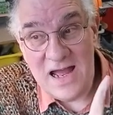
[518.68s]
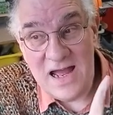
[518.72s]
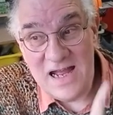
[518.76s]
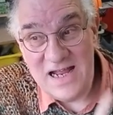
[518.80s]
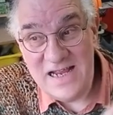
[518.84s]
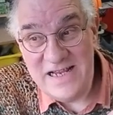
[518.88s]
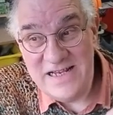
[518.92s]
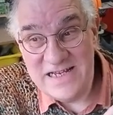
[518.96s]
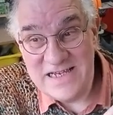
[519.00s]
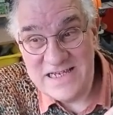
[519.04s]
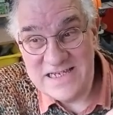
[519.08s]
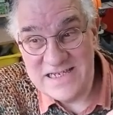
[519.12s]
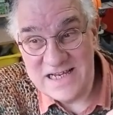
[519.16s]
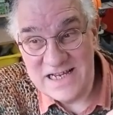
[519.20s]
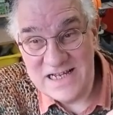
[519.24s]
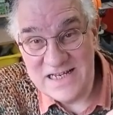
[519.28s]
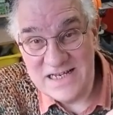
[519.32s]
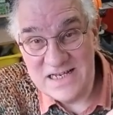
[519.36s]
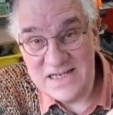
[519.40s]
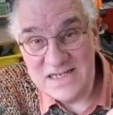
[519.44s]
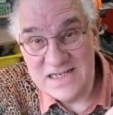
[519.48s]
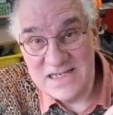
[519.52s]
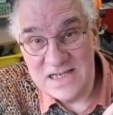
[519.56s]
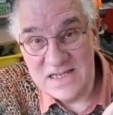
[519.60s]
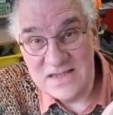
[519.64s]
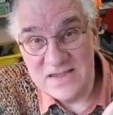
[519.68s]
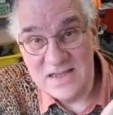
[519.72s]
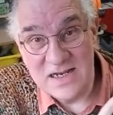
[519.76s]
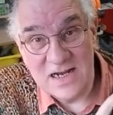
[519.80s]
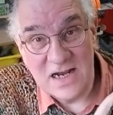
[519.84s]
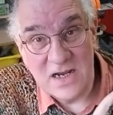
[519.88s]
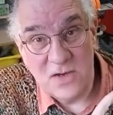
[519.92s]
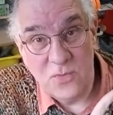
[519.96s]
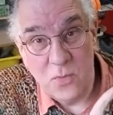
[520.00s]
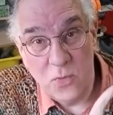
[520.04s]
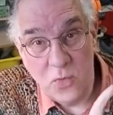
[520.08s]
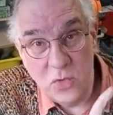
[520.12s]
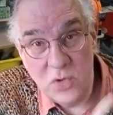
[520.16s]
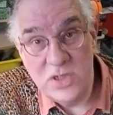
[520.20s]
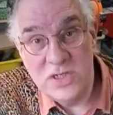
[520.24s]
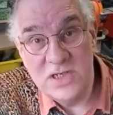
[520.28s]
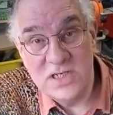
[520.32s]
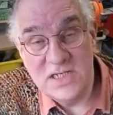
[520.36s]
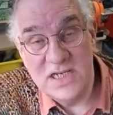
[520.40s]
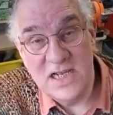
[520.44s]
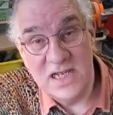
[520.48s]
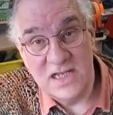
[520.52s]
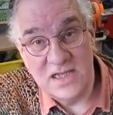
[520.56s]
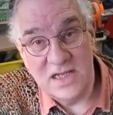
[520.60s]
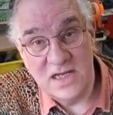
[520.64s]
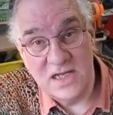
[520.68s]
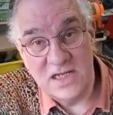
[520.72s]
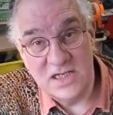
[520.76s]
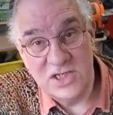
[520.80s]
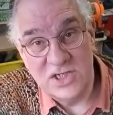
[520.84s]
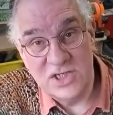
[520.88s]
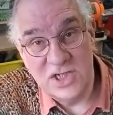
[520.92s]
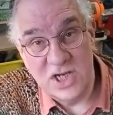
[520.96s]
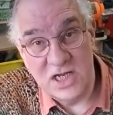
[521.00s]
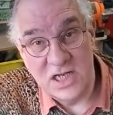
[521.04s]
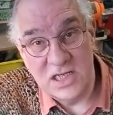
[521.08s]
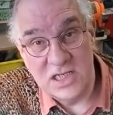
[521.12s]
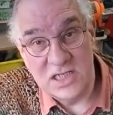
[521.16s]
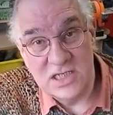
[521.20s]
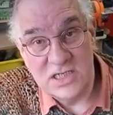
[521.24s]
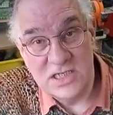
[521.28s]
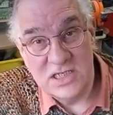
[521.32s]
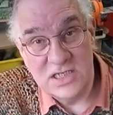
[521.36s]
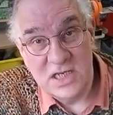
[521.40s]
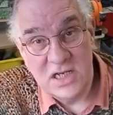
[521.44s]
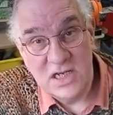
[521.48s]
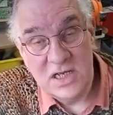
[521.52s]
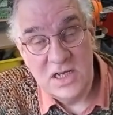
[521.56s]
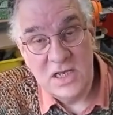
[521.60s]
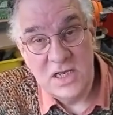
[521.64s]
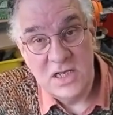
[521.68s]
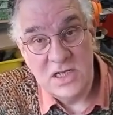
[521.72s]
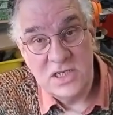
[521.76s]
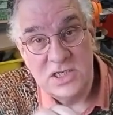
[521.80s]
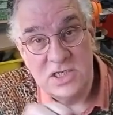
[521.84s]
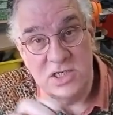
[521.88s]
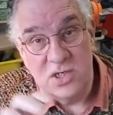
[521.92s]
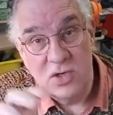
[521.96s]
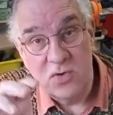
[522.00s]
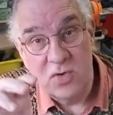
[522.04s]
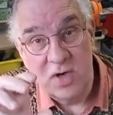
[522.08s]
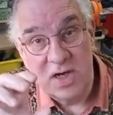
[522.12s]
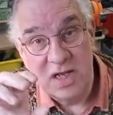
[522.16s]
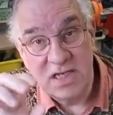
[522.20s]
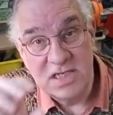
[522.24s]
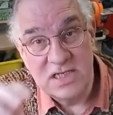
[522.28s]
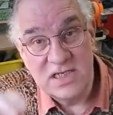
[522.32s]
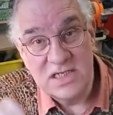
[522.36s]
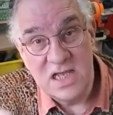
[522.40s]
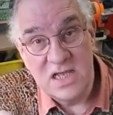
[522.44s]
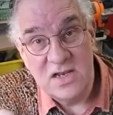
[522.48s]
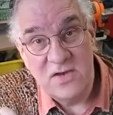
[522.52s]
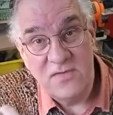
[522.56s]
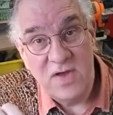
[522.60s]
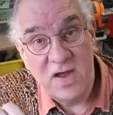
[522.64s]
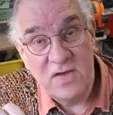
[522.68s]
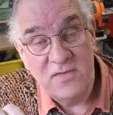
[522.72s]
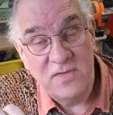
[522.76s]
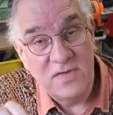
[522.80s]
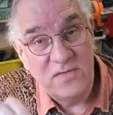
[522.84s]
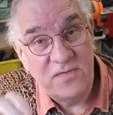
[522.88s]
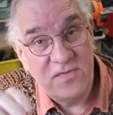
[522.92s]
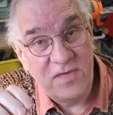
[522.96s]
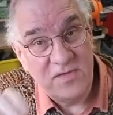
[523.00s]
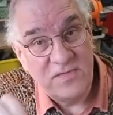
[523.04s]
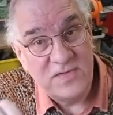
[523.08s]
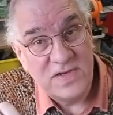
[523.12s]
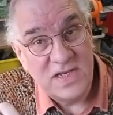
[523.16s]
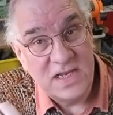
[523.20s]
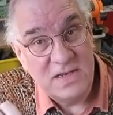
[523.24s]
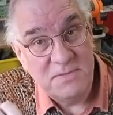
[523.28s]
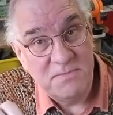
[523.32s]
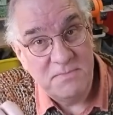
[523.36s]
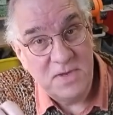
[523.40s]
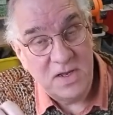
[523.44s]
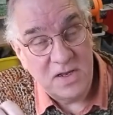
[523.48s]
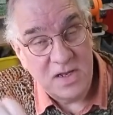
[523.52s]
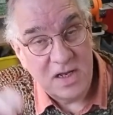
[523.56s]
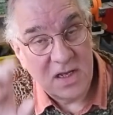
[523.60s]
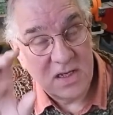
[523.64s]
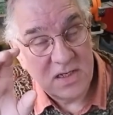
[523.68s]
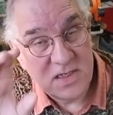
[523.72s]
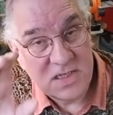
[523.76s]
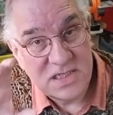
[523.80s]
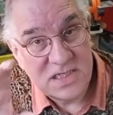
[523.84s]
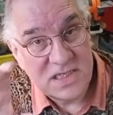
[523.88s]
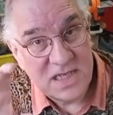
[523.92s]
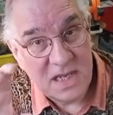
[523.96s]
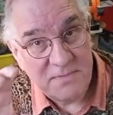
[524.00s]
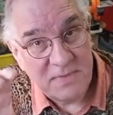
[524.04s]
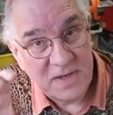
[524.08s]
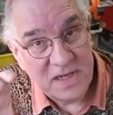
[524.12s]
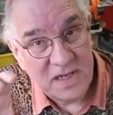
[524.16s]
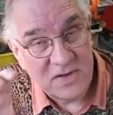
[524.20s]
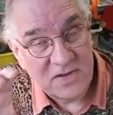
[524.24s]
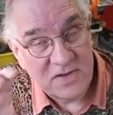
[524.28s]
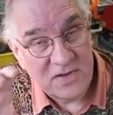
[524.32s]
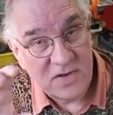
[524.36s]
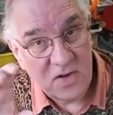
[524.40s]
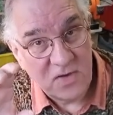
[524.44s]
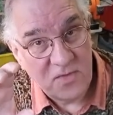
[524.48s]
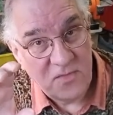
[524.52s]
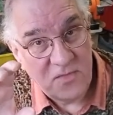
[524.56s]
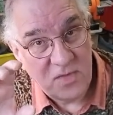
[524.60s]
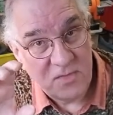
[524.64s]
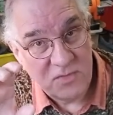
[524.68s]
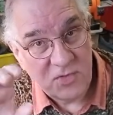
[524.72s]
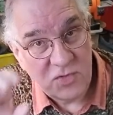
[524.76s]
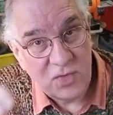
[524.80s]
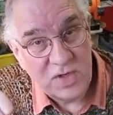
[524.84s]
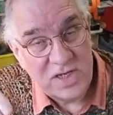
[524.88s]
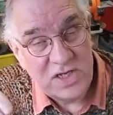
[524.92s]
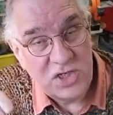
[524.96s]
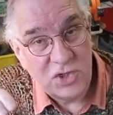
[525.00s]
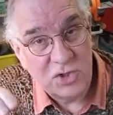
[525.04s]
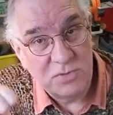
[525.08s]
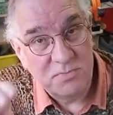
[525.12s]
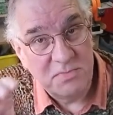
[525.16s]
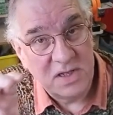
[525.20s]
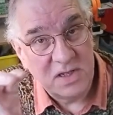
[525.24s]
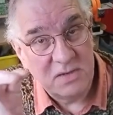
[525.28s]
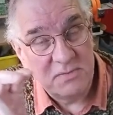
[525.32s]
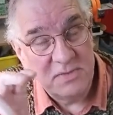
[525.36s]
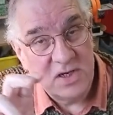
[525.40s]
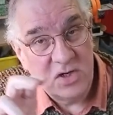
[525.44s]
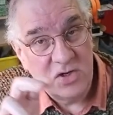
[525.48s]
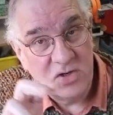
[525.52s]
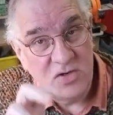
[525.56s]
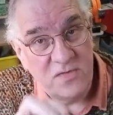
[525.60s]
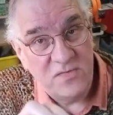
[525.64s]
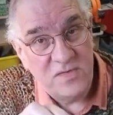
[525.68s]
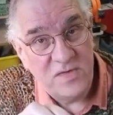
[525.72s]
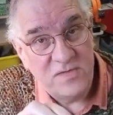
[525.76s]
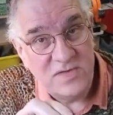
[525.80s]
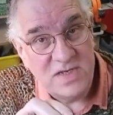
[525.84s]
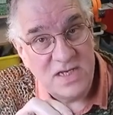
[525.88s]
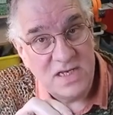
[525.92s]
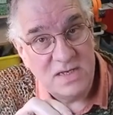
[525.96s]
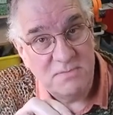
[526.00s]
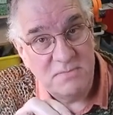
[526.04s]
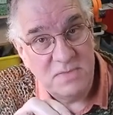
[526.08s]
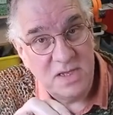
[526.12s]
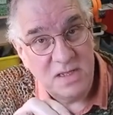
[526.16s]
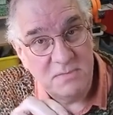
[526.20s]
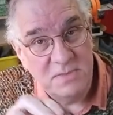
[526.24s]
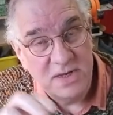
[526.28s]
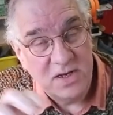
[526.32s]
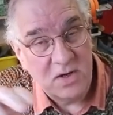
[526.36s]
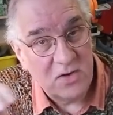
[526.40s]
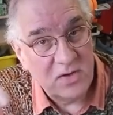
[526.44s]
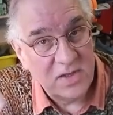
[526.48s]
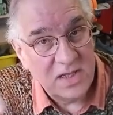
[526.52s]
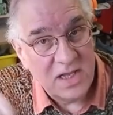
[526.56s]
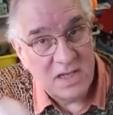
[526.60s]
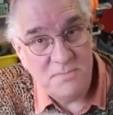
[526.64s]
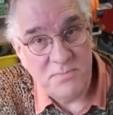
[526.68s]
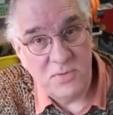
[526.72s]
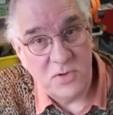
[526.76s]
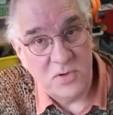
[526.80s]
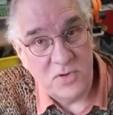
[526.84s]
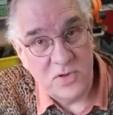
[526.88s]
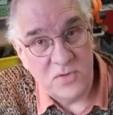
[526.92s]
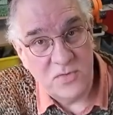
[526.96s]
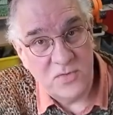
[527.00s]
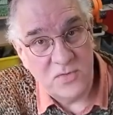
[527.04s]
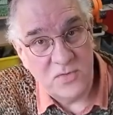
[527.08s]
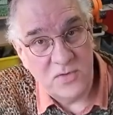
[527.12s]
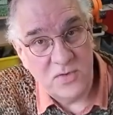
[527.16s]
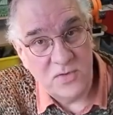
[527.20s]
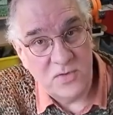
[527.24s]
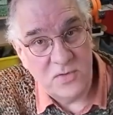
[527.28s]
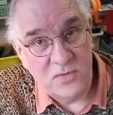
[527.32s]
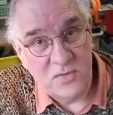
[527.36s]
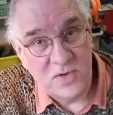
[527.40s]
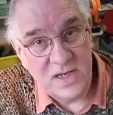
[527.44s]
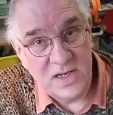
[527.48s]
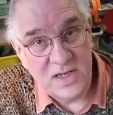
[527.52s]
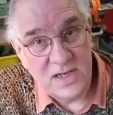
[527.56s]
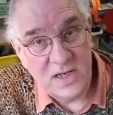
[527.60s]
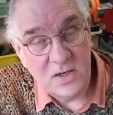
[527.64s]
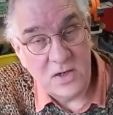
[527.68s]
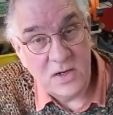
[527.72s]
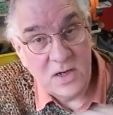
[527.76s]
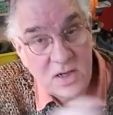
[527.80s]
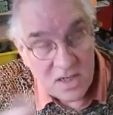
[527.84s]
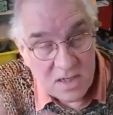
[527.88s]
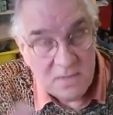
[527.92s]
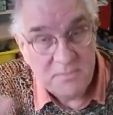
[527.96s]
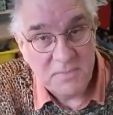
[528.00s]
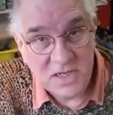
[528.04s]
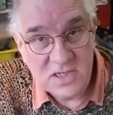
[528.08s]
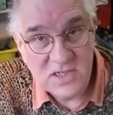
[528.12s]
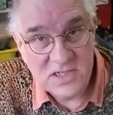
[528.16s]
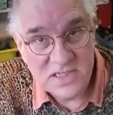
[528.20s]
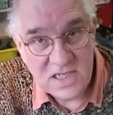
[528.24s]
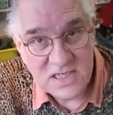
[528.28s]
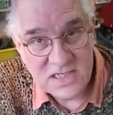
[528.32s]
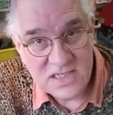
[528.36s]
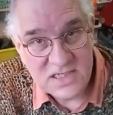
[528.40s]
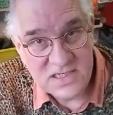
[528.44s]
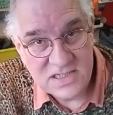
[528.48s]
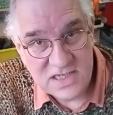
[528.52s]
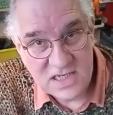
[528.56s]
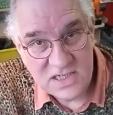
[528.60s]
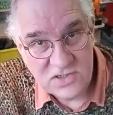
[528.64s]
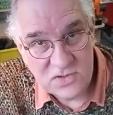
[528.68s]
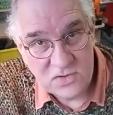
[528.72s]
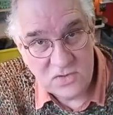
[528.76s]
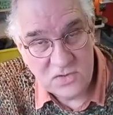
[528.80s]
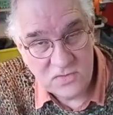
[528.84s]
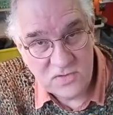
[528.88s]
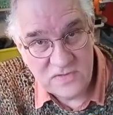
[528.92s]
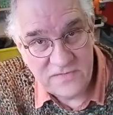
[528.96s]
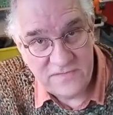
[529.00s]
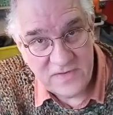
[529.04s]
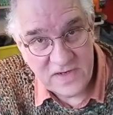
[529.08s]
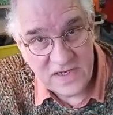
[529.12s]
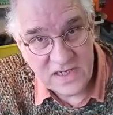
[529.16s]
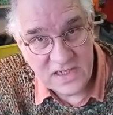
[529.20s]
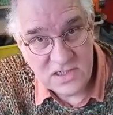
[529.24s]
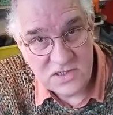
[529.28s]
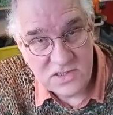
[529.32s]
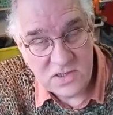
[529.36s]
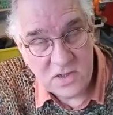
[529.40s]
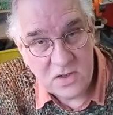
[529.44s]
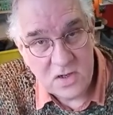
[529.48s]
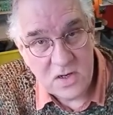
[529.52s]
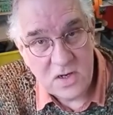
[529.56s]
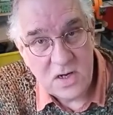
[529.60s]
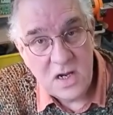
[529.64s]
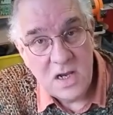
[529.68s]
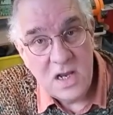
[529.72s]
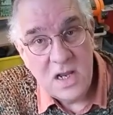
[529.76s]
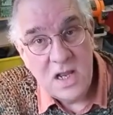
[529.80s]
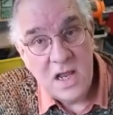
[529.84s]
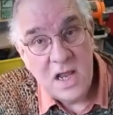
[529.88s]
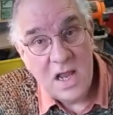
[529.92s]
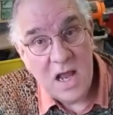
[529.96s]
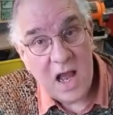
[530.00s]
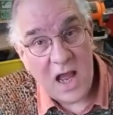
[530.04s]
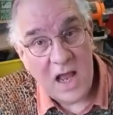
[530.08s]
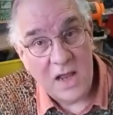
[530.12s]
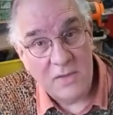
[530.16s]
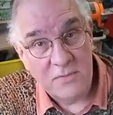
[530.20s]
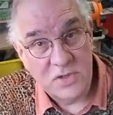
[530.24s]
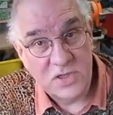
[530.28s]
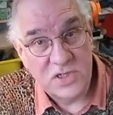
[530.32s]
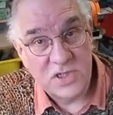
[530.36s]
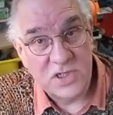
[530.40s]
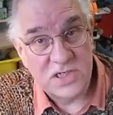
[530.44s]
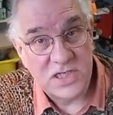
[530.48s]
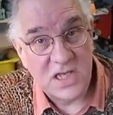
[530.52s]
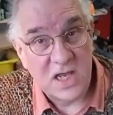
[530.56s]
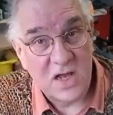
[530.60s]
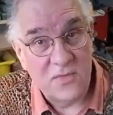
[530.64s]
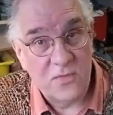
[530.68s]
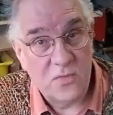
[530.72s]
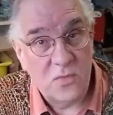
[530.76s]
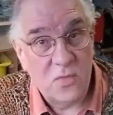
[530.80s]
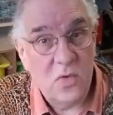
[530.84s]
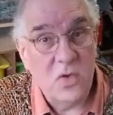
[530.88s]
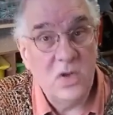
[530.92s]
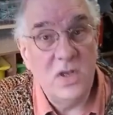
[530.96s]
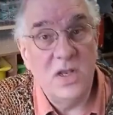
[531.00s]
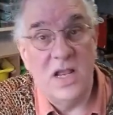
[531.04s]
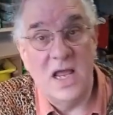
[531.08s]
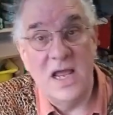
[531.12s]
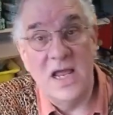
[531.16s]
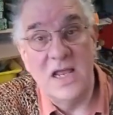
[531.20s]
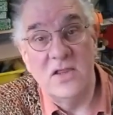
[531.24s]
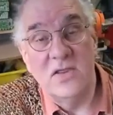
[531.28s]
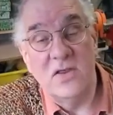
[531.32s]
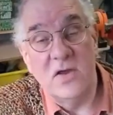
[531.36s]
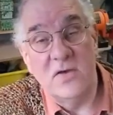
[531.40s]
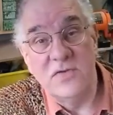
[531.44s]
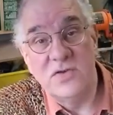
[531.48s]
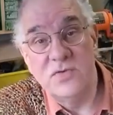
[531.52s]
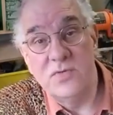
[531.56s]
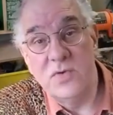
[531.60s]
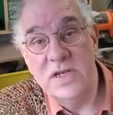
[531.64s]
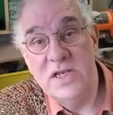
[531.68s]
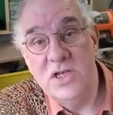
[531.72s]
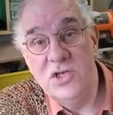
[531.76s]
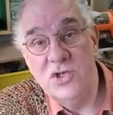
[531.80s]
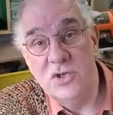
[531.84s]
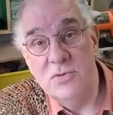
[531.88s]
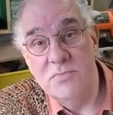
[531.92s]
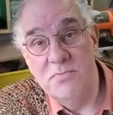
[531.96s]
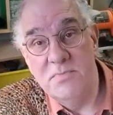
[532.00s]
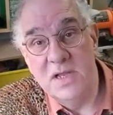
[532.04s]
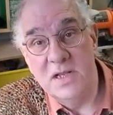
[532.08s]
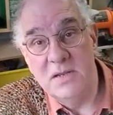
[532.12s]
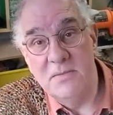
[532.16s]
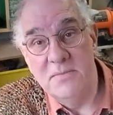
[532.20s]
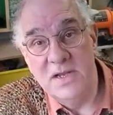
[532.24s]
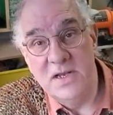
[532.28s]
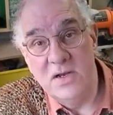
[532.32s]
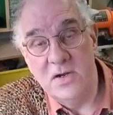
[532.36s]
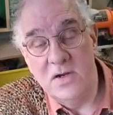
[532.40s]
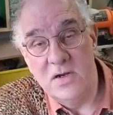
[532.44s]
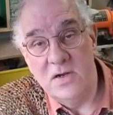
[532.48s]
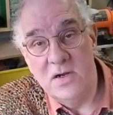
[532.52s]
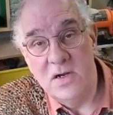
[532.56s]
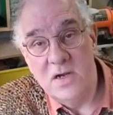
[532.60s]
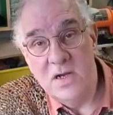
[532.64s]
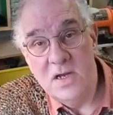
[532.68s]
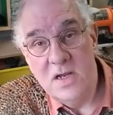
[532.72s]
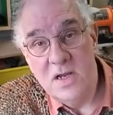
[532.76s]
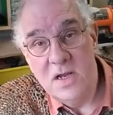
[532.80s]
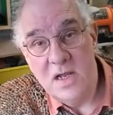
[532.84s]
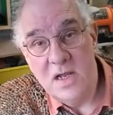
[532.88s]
I decided that I wouldn't take that chance, so instead of having stepping it down from 22mm to 15mm and then putting it through the radiator, because that's the size all those fittings are, I would just have one length of 22mm